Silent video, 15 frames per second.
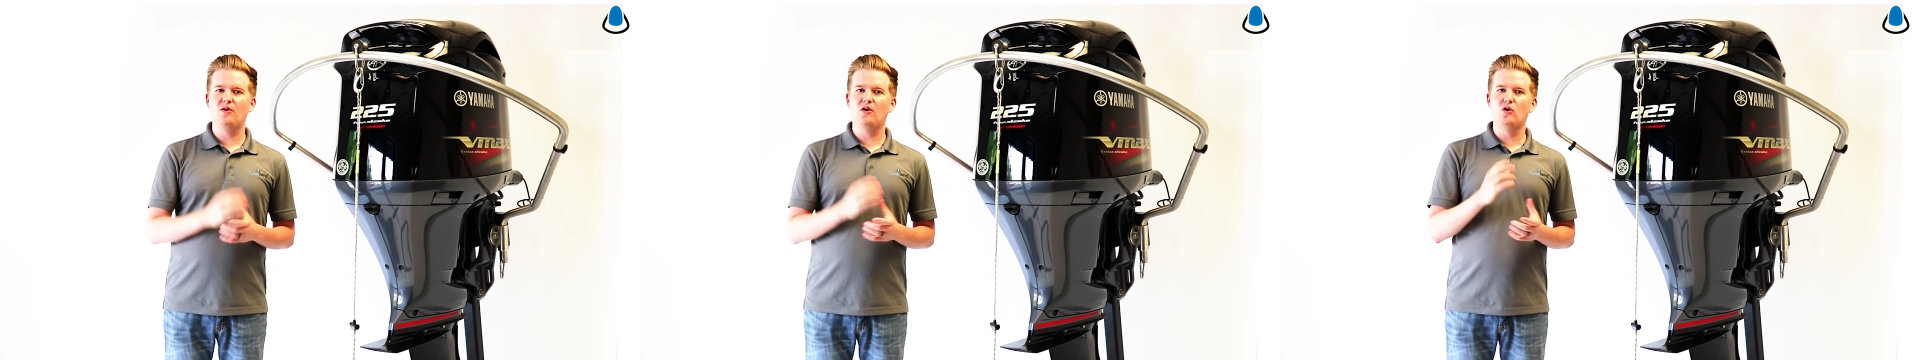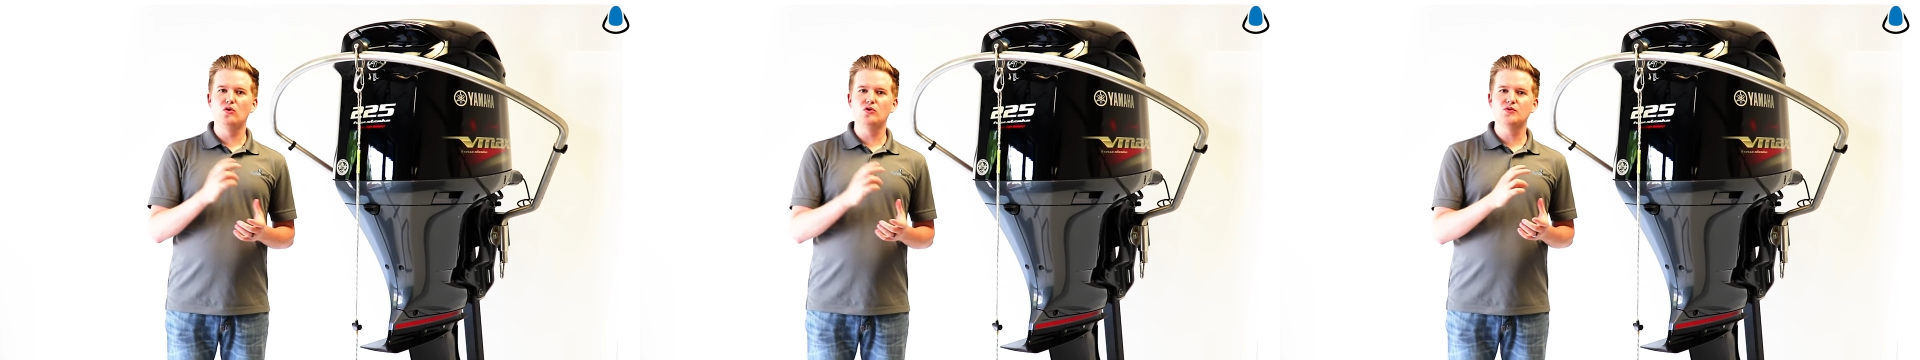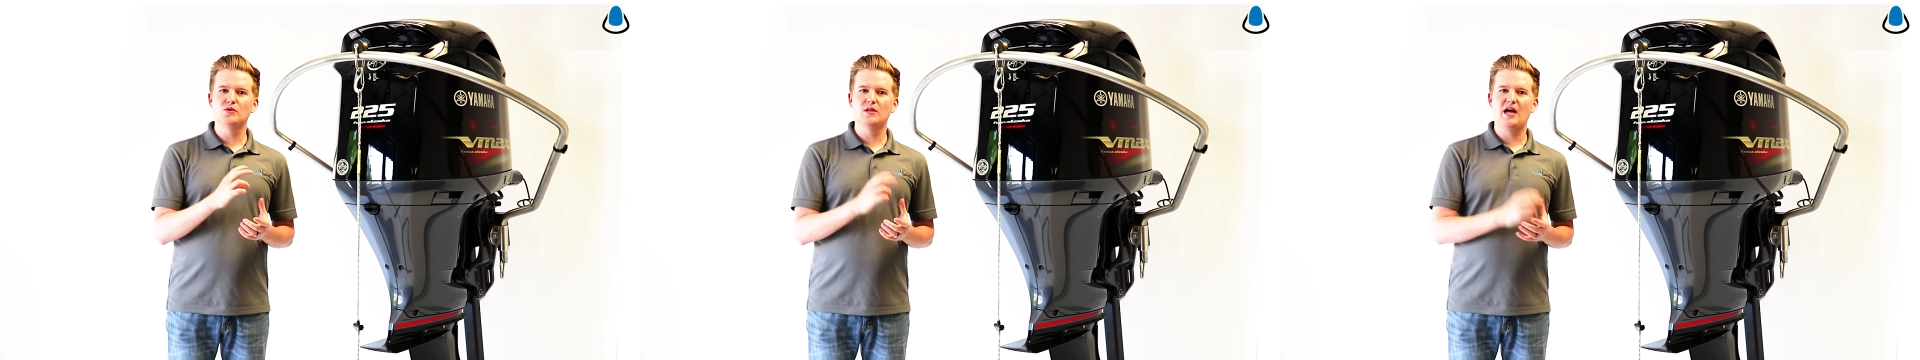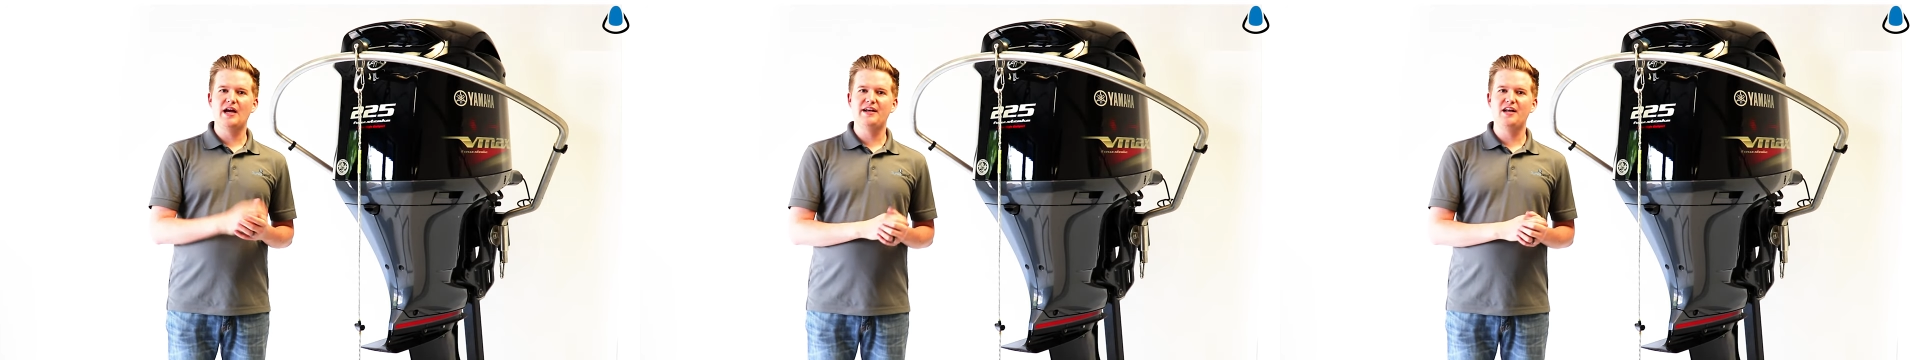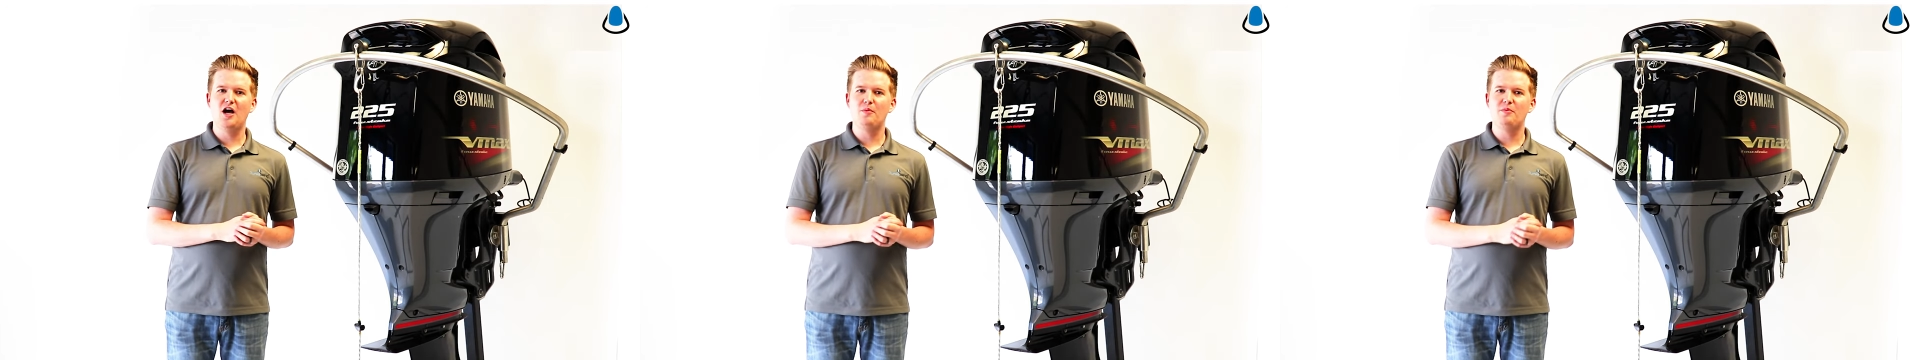the holes will
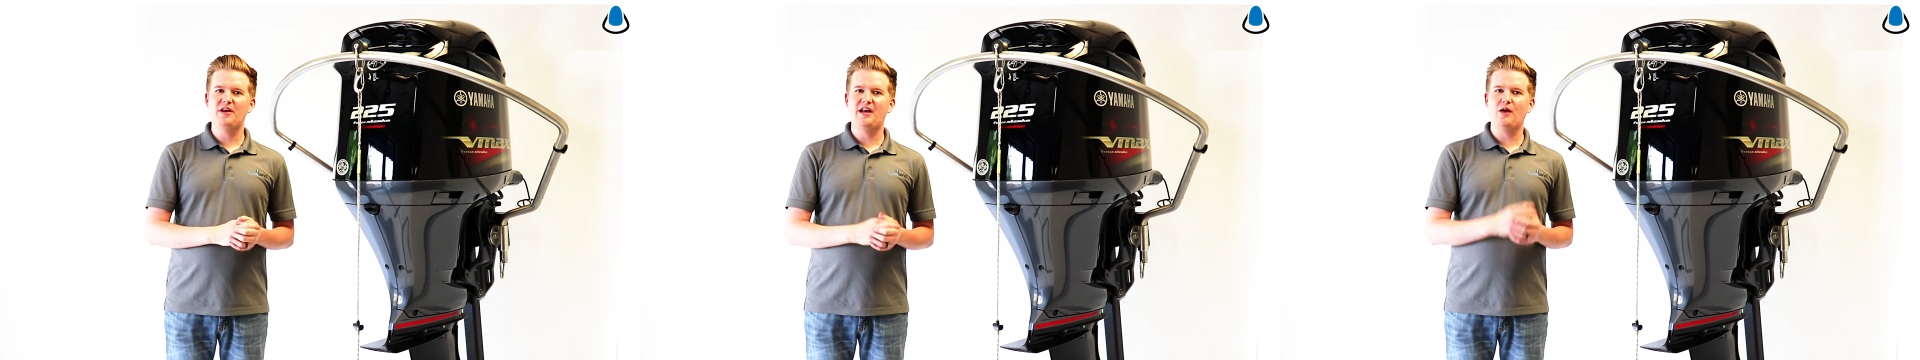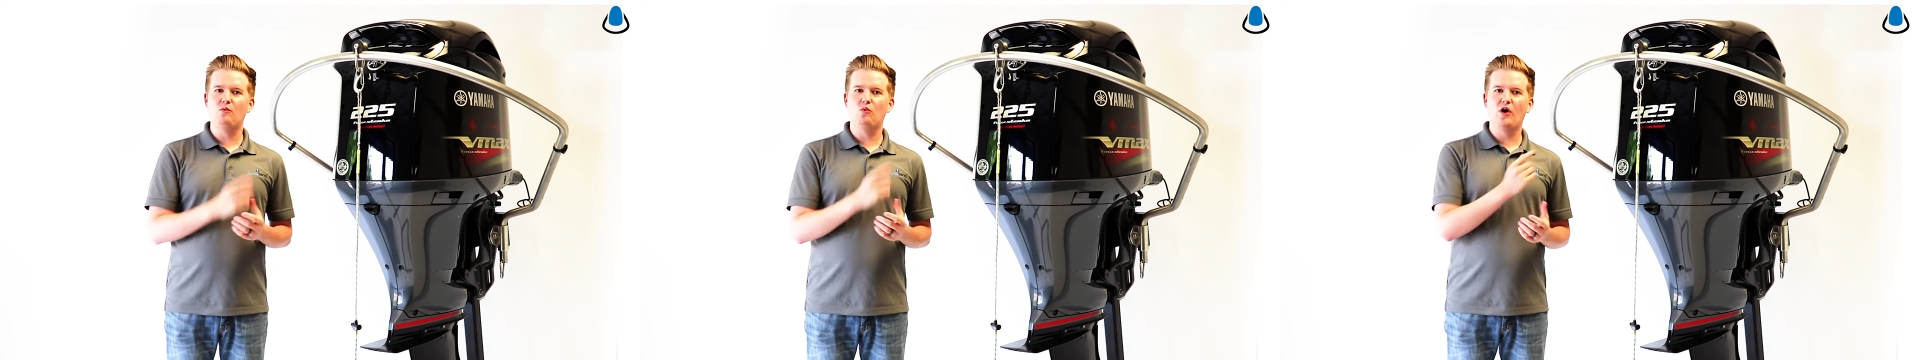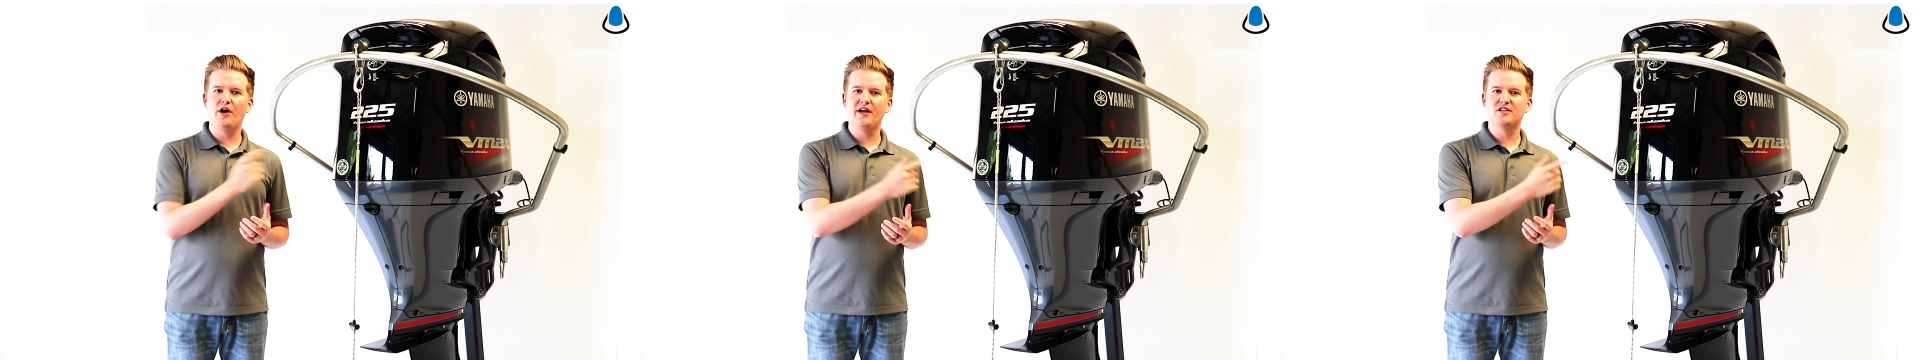line up and add one